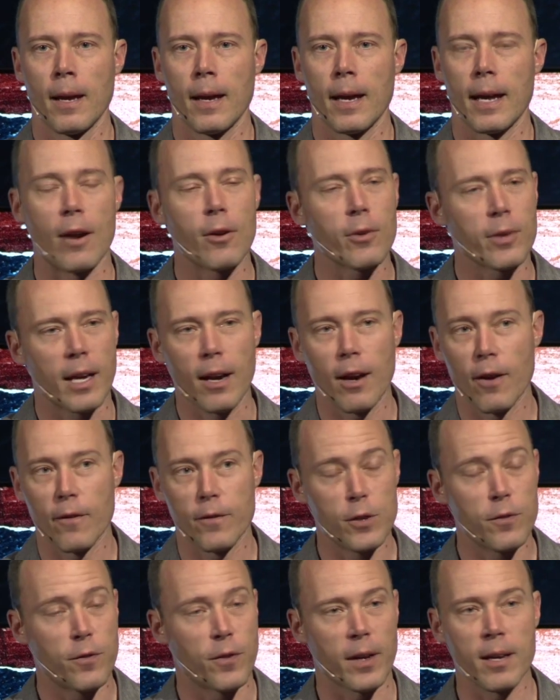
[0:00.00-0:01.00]
And I don't care
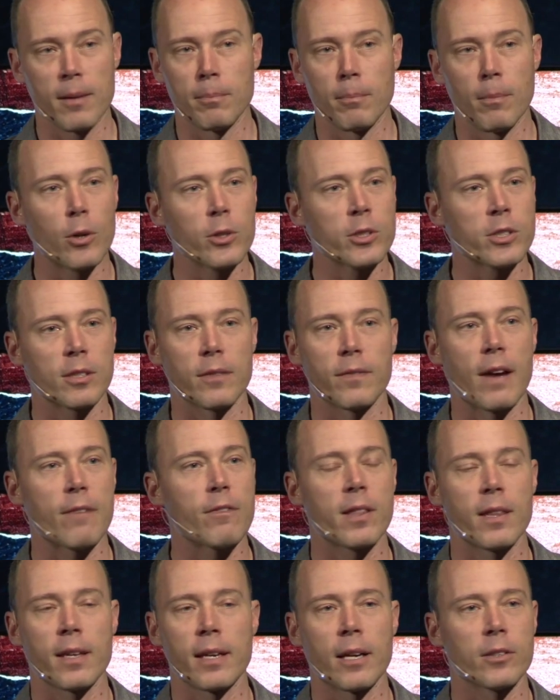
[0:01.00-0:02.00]
if you forget most of
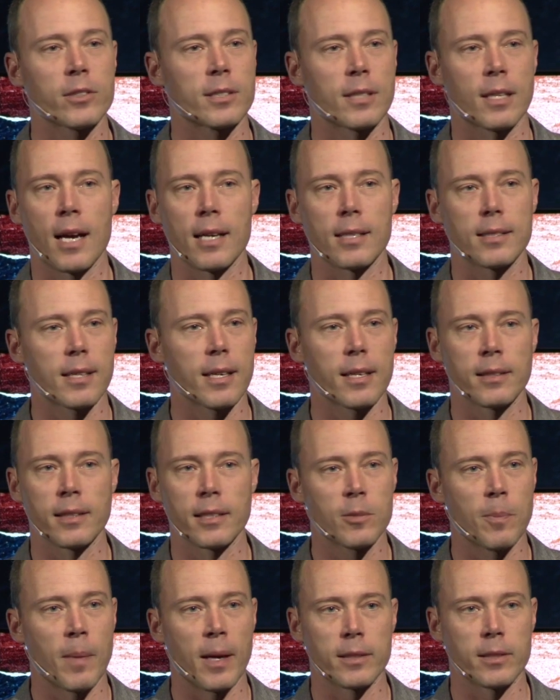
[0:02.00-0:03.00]
everything else that I say in
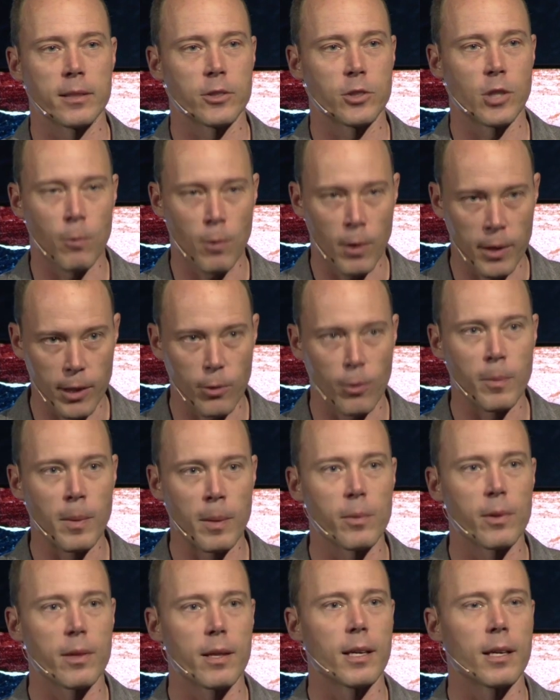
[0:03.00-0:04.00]
this message. I want you to
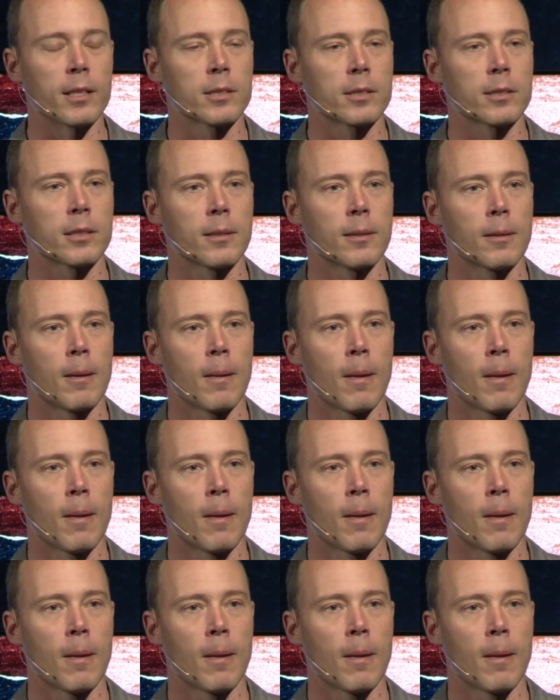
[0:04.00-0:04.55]
remember this.